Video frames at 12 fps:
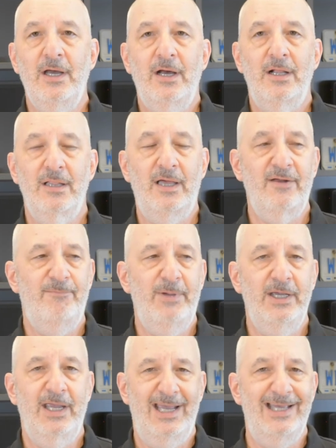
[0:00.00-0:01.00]
A lot of
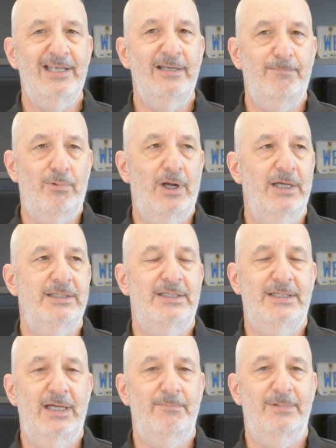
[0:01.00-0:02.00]
big enterprise
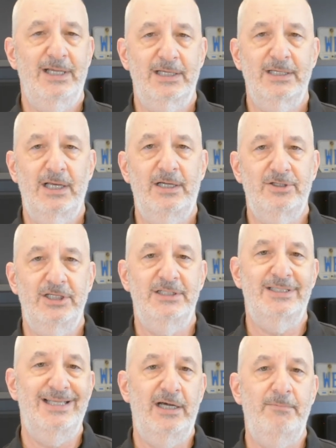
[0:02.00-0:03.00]
type technology
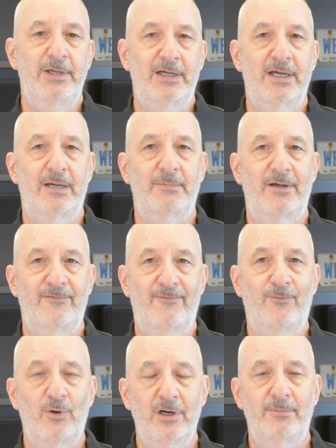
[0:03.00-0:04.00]
has now become
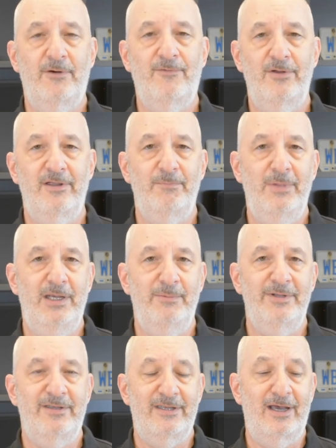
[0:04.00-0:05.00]
affordable for the medium
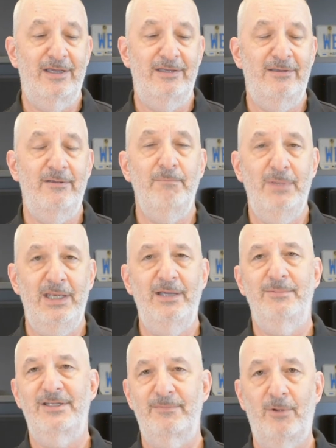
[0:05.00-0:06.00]

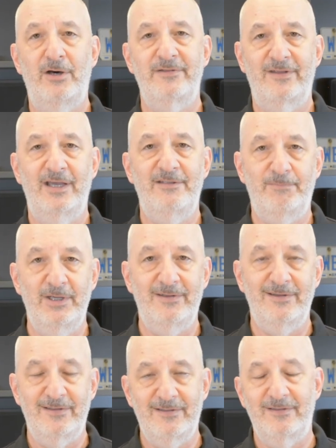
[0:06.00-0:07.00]
and small size
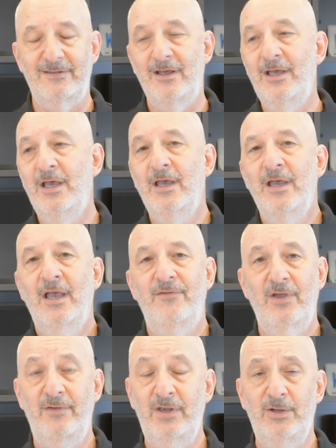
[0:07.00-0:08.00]
businesses. If
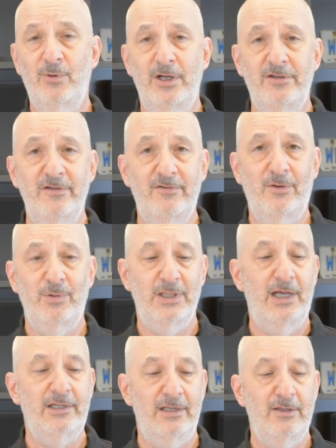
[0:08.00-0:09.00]
you have any questions or would
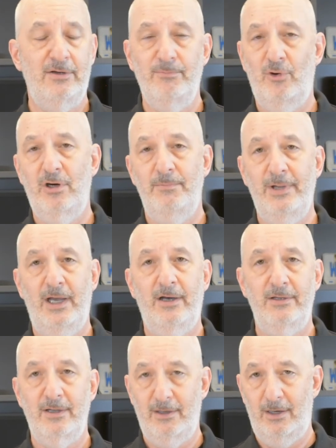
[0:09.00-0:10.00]
like to learn more
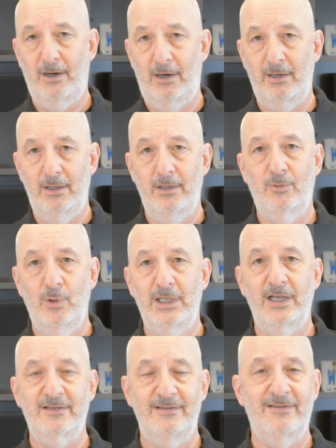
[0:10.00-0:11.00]
about
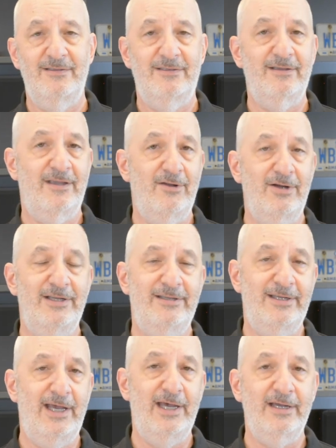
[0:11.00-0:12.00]
Quanexus' security
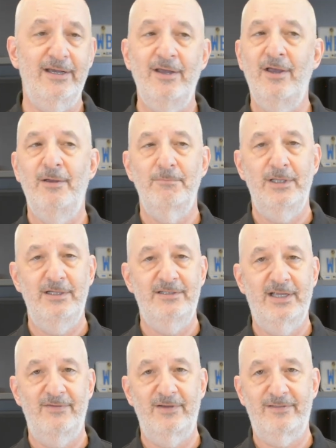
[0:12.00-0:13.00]
stack, please
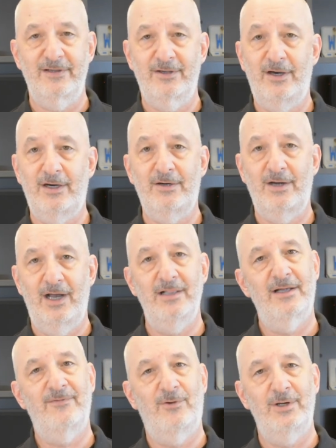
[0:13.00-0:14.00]
give us a call. I
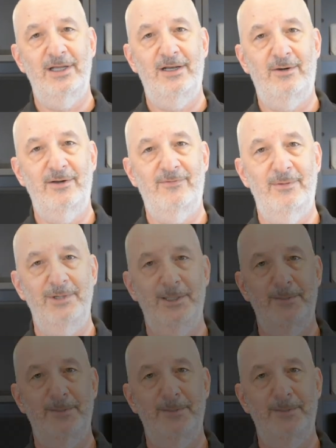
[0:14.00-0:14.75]
look forward to hearing from you.